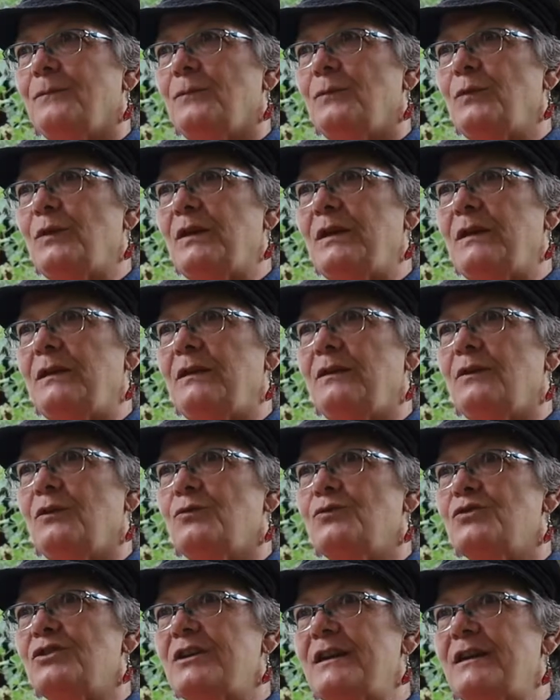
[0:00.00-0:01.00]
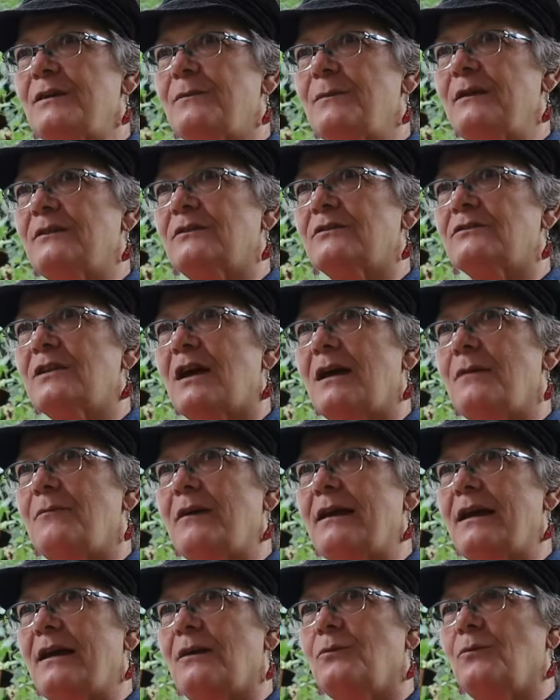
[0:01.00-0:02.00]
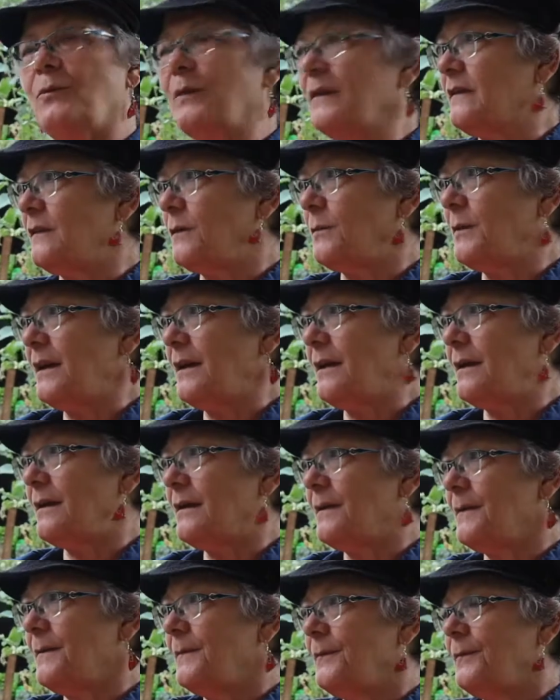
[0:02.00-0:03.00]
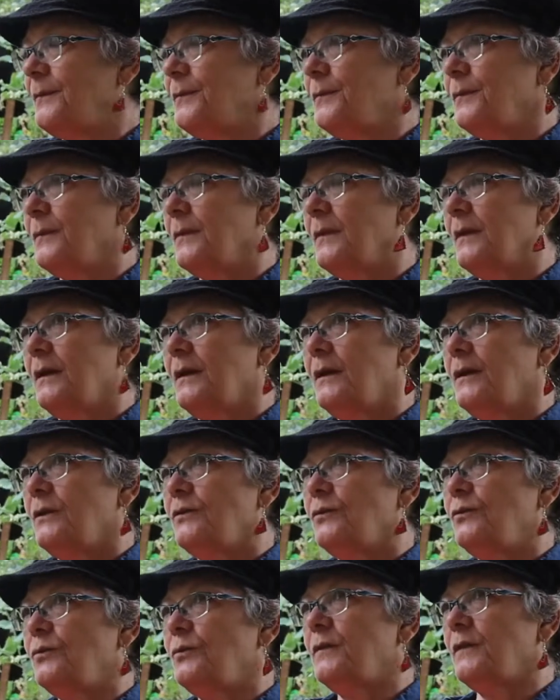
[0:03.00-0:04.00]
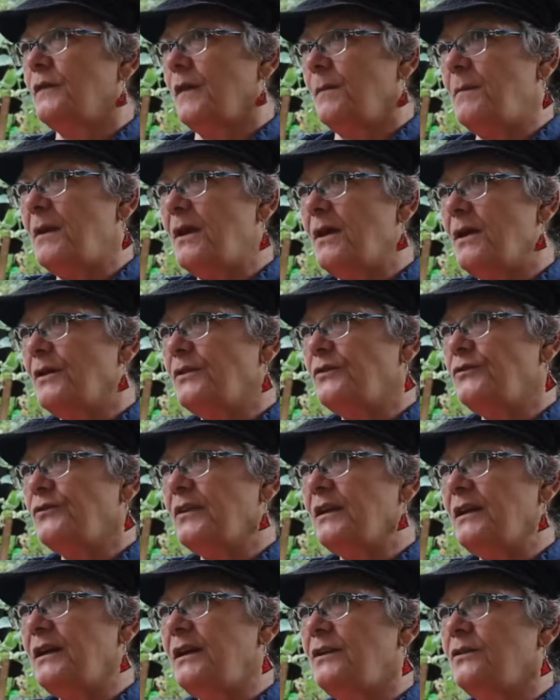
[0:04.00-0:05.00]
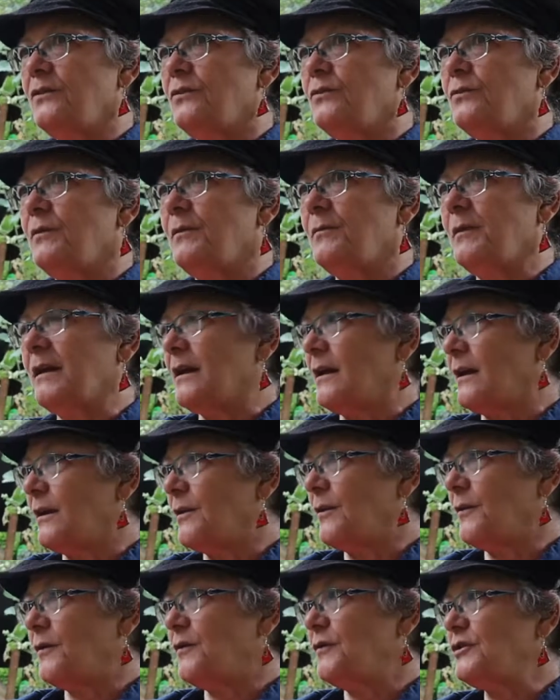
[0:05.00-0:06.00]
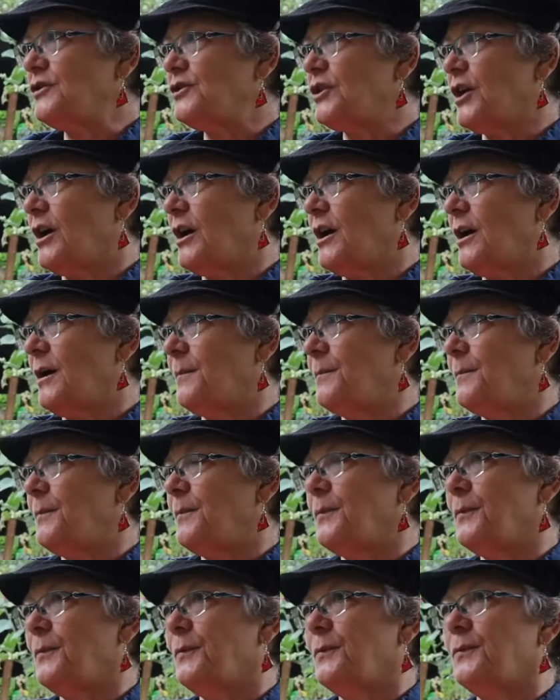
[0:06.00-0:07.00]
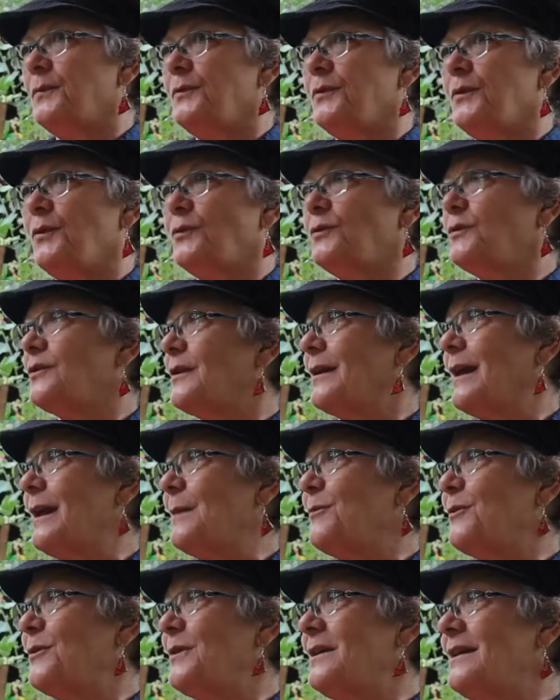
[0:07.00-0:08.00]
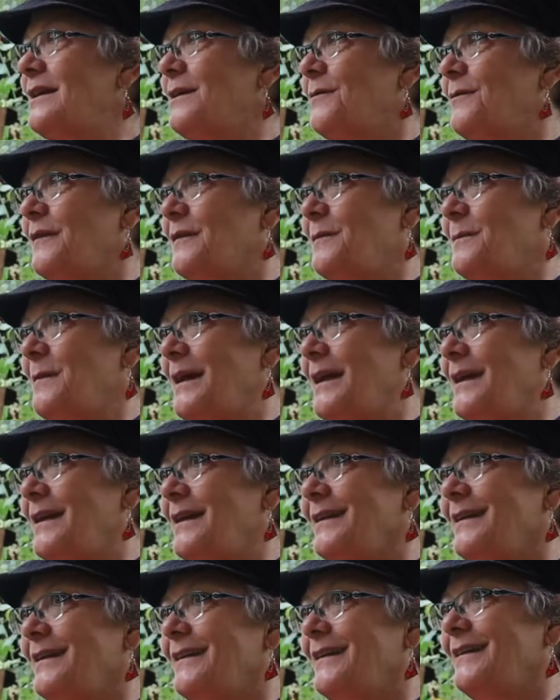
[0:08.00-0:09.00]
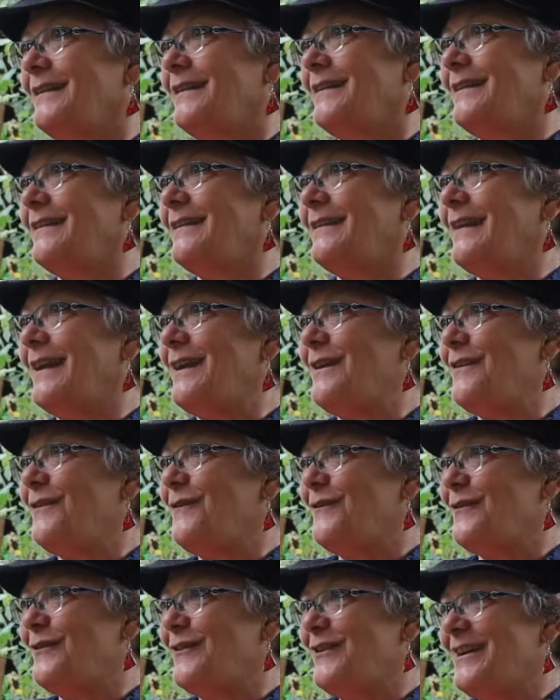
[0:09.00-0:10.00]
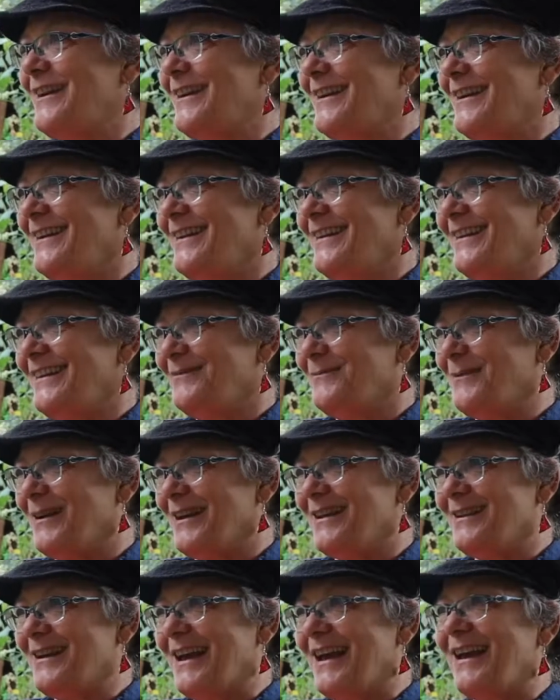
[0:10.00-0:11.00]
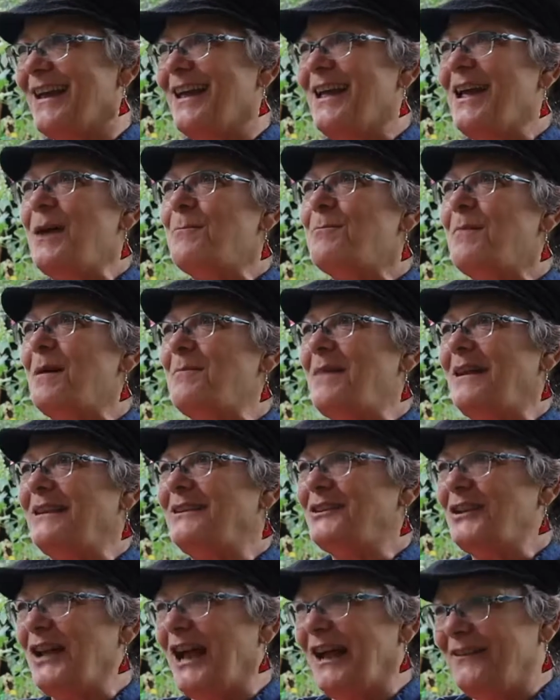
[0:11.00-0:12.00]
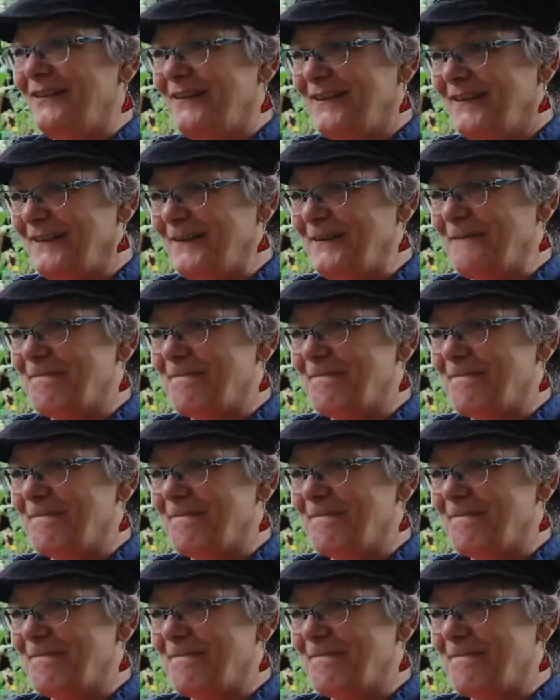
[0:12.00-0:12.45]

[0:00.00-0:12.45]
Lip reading: we usually in the wintertime went out once a week to do some laundry, to do a weekly grocery shop, to go to the library. That was my savoring, my mental health.